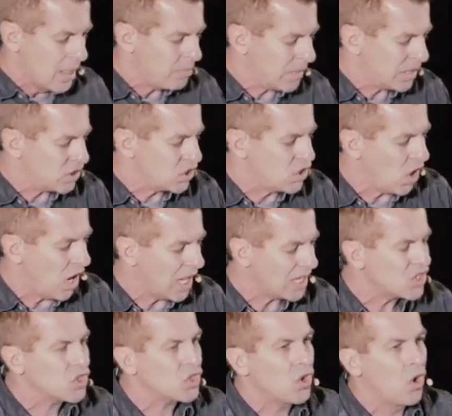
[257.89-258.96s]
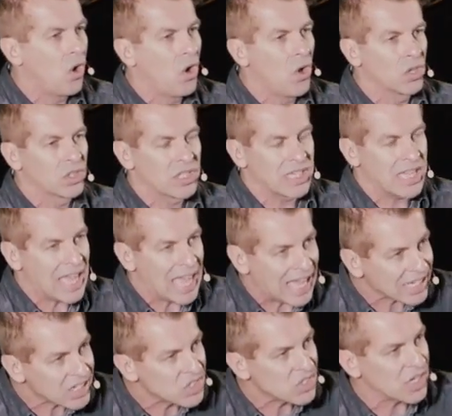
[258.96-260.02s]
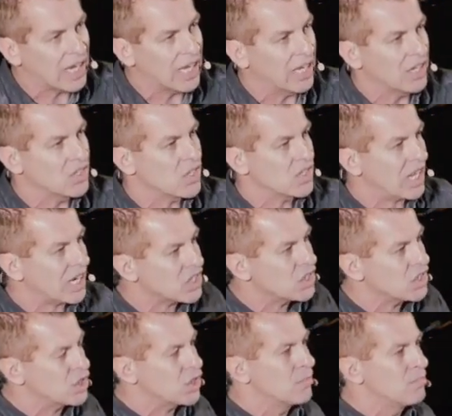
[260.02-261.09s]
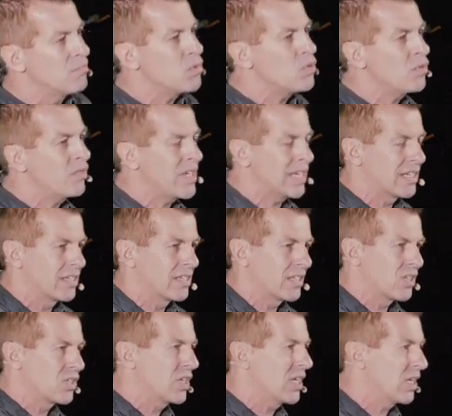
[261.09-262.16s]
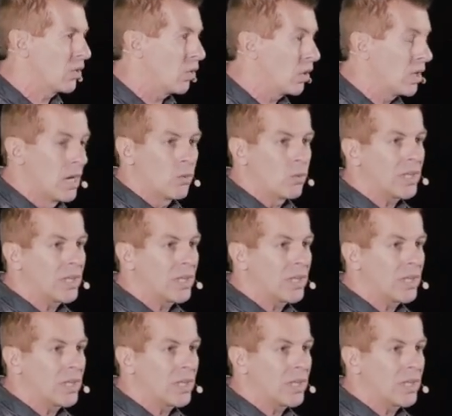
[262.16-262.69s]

But God's call to the exiles is actually to move into the city or